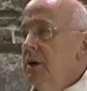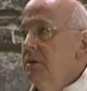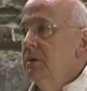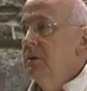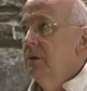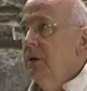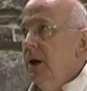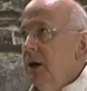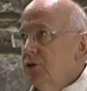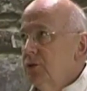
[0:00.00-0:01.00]
in
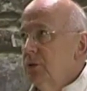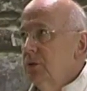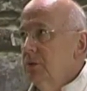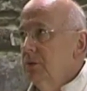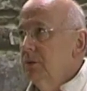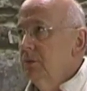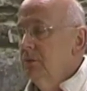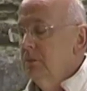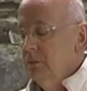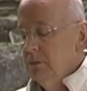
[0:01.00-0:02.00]
the actual
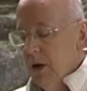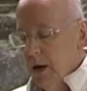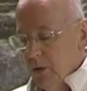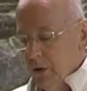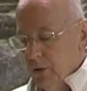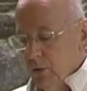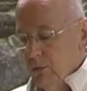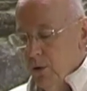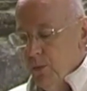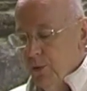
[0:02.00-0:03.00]
hour
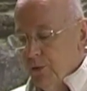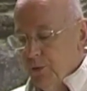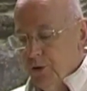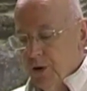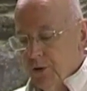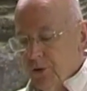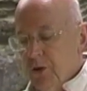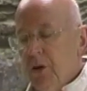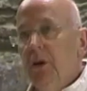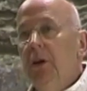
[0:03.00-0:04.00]
or moment of death.
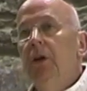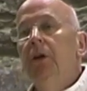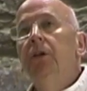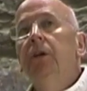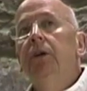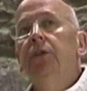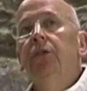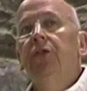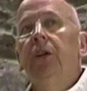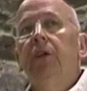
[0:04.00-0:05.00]
There is
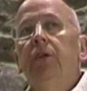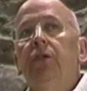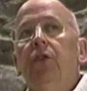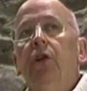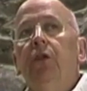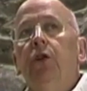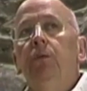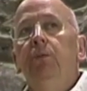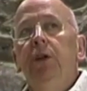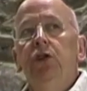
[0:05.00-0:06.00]
a sense of a
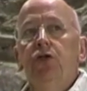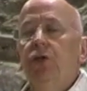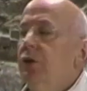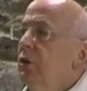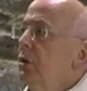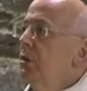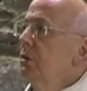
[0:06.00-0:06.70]
completion,